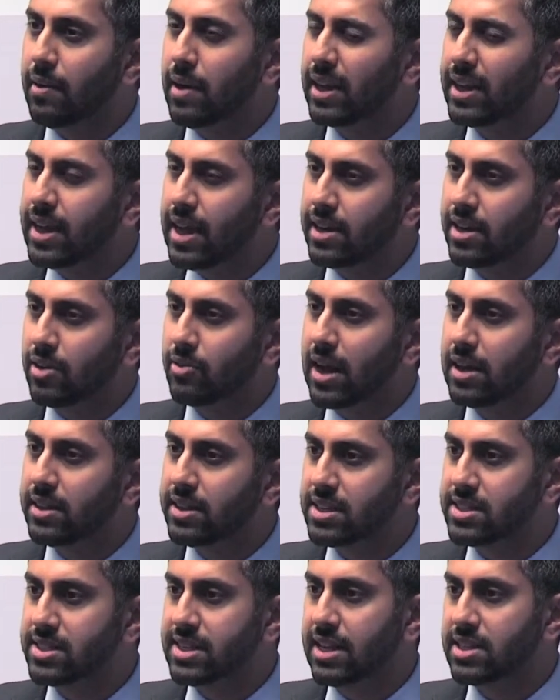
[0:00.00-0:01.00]
again, around
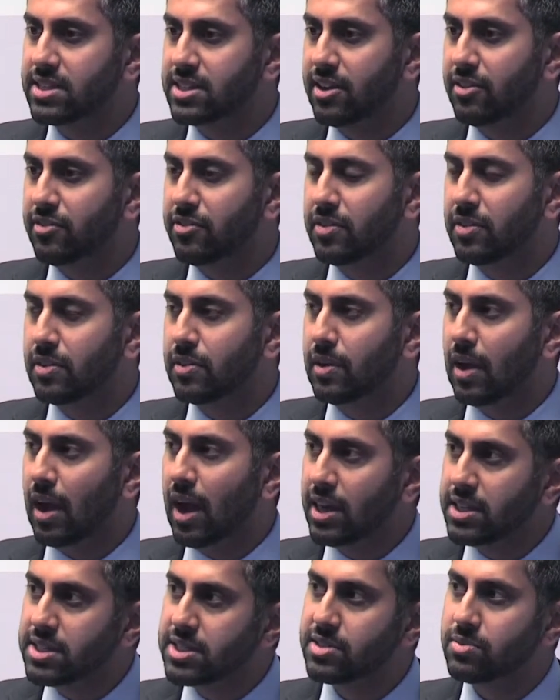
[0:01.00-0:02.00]
this sense of
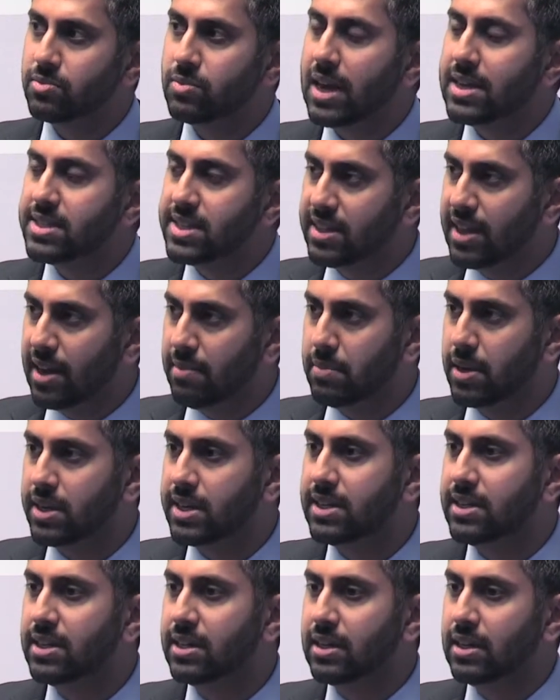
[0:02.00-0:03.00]
us raising that
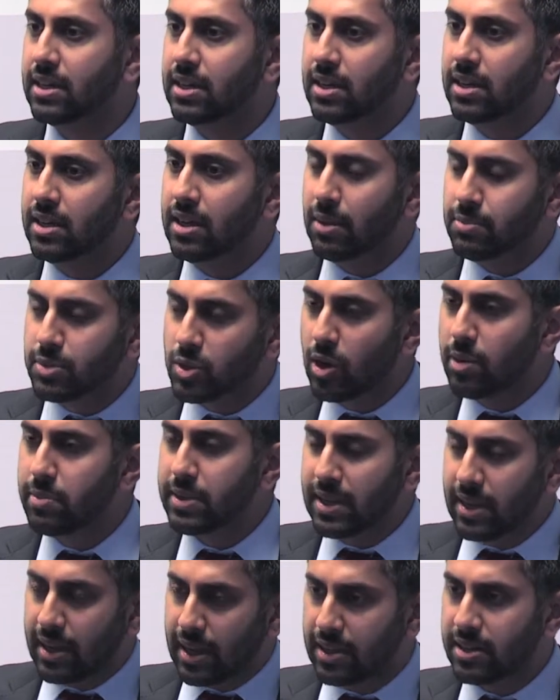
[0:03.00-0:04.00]
money,
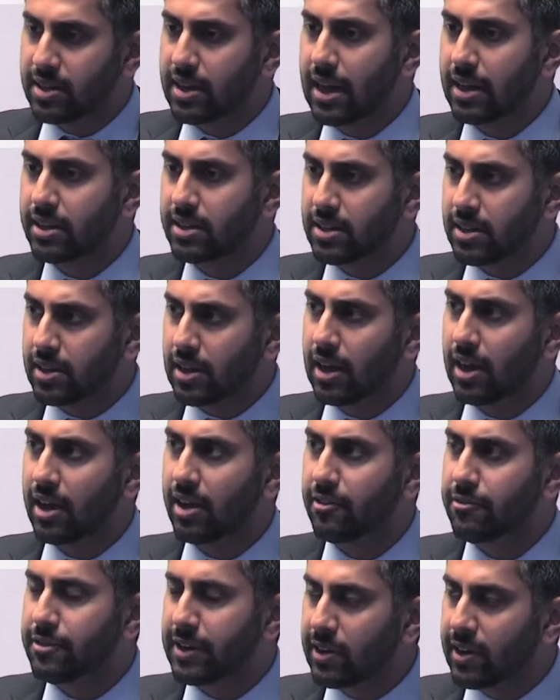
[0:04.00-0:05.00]
absorbing
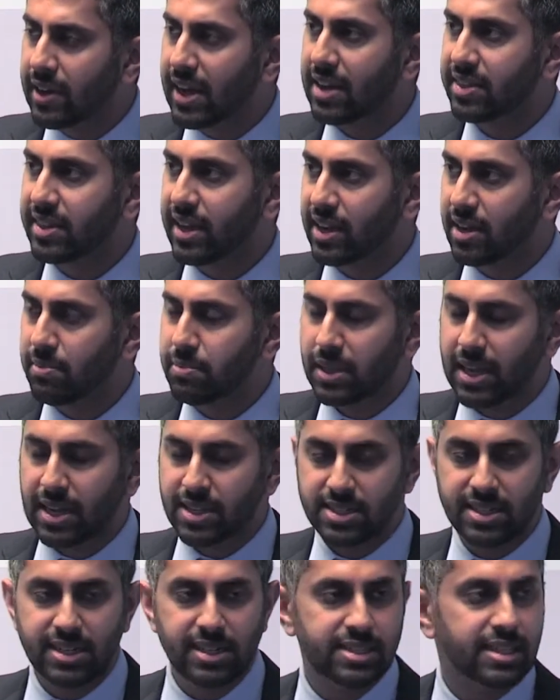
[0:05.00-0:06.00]
and figuring out that
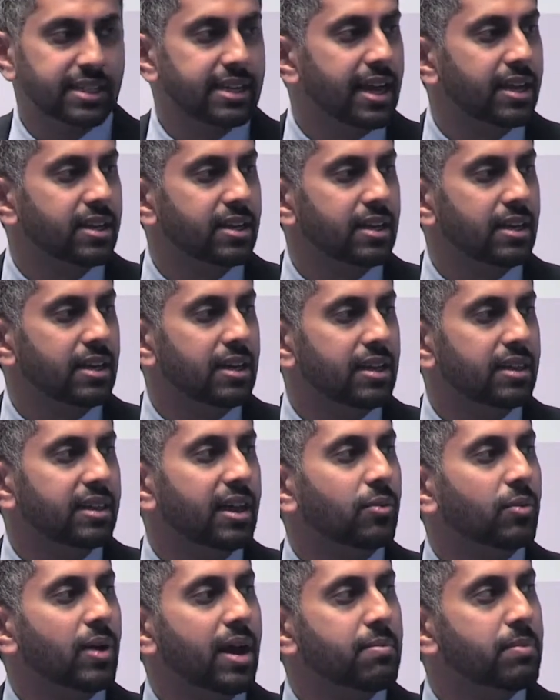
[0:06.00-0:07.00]
complexity to get
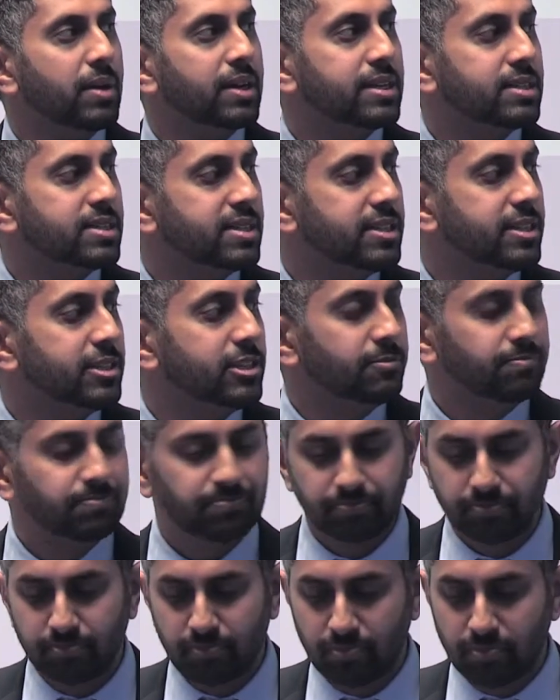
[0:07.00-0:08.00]
that right money to you.
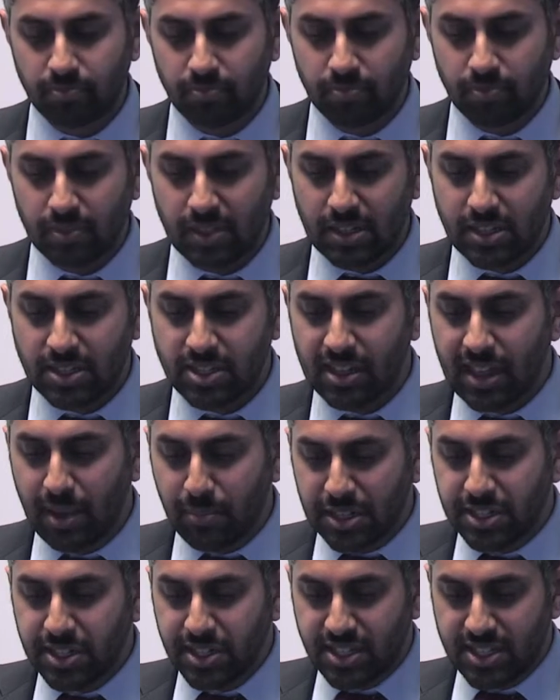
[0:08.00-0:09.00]
So let
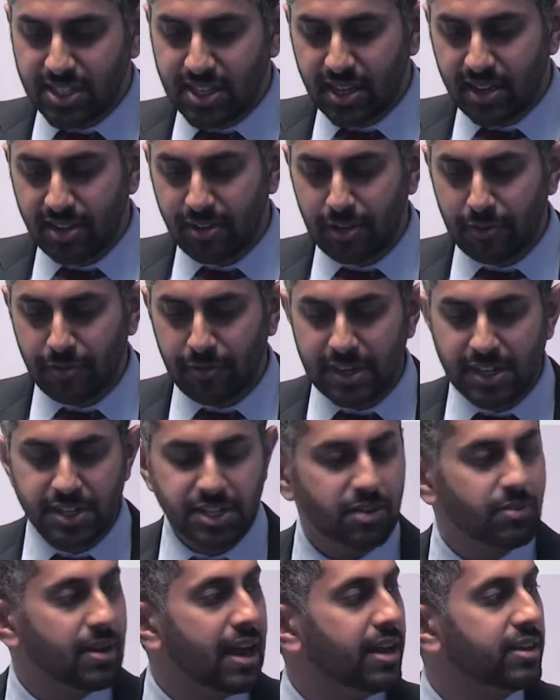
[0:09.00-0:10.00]
me just
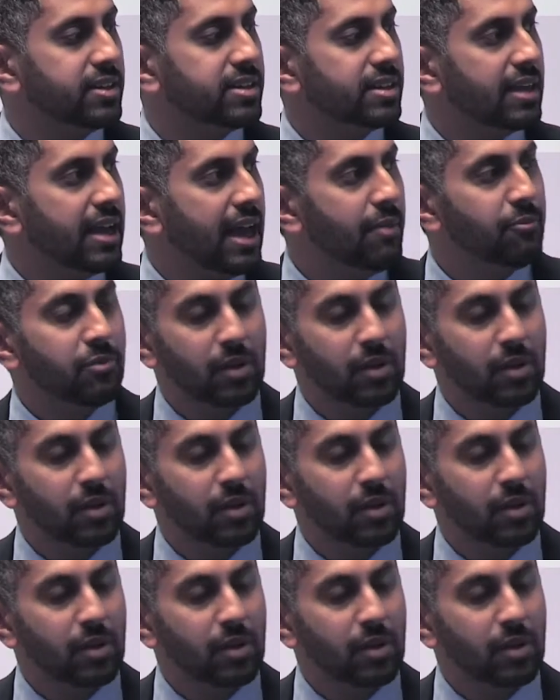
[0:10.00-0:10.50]
finish around